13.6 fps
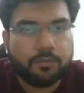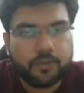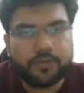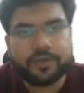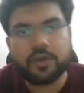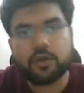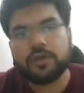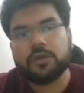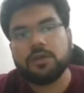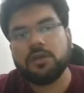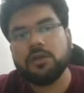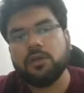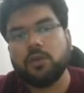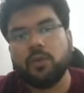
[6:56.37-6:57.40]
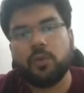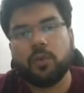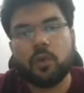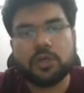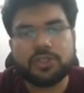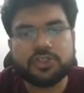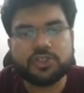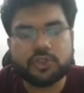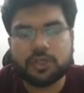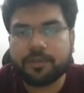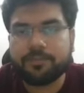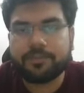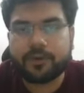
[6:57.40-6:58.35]
moving on, what should
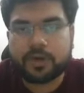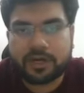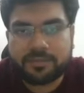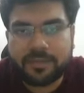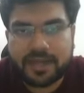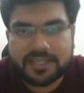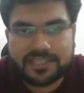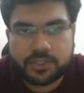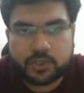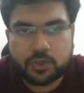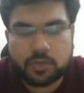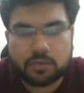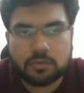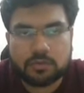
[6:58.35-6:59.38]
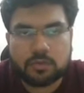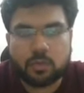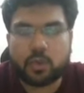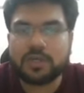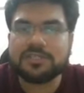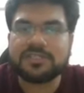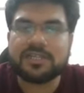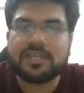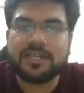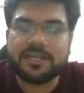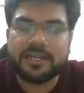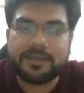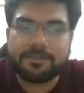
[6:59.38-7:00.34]
a product manager know? What is the
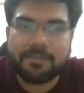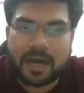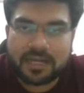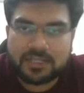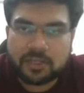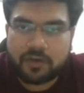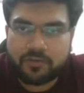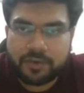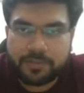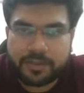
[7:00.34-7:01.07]
learning path of a